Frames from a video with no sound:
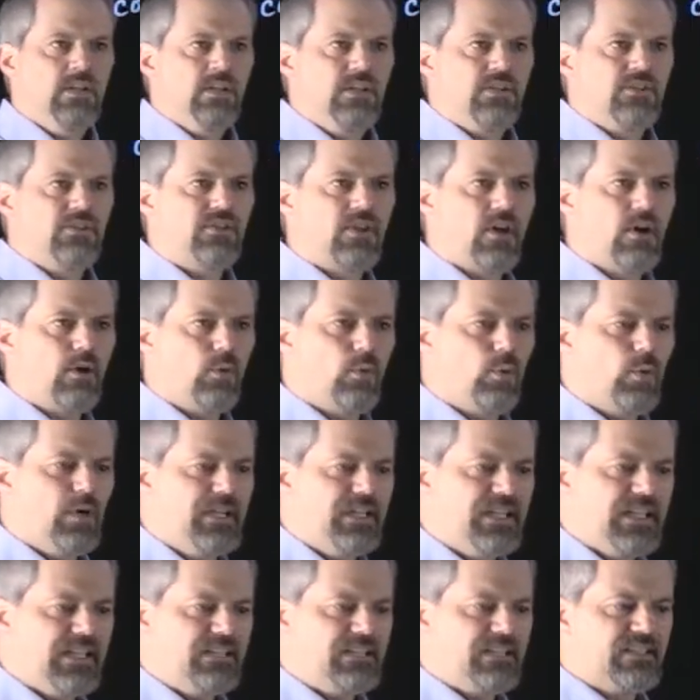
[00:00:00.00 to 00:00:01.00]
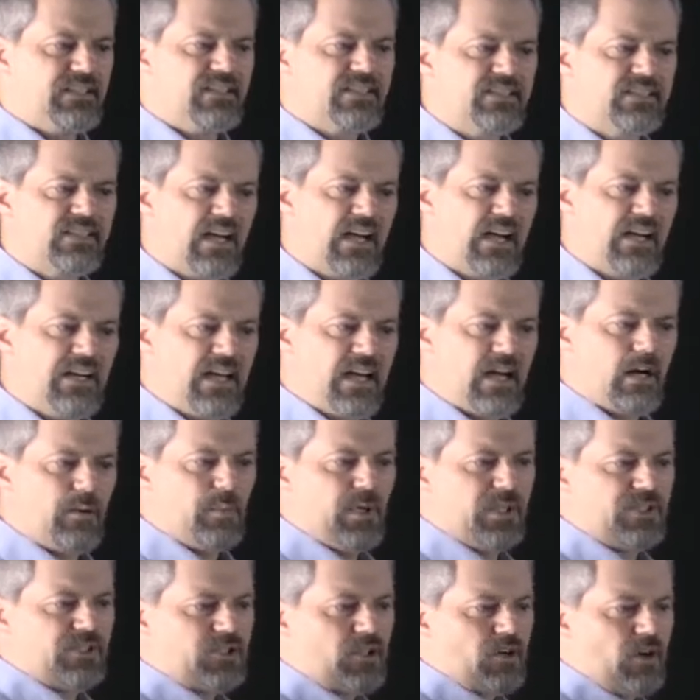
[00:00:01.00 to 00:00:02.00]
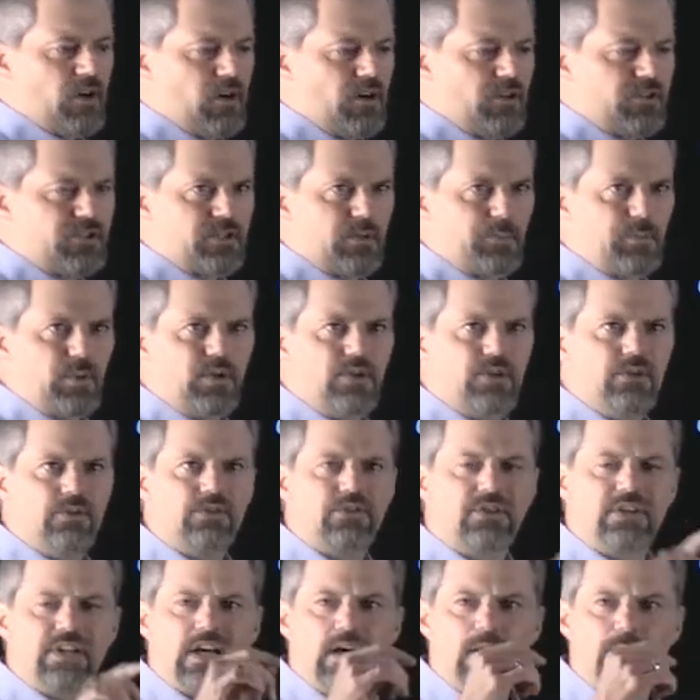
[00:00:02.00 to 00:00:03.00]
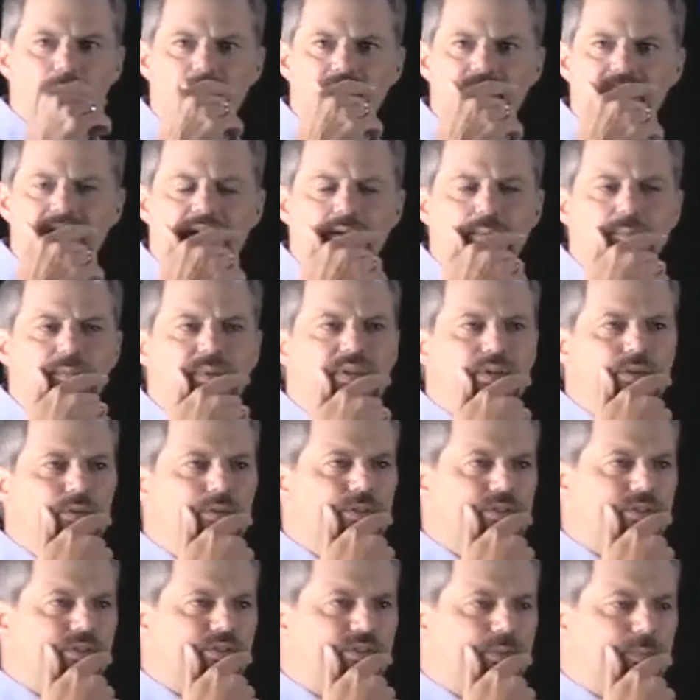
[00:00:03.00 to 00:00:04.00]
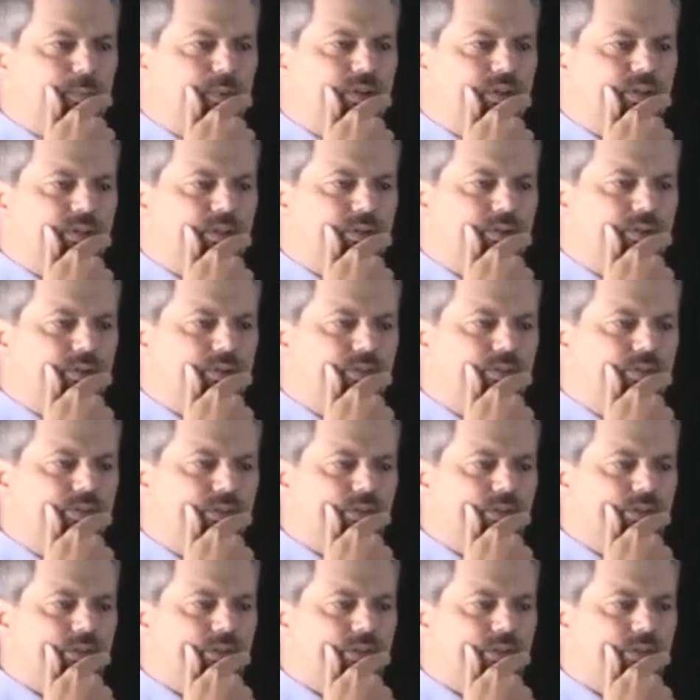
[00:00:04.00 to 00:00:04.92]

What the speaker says: So we need to decide how much cars to produce and how many computers to produce.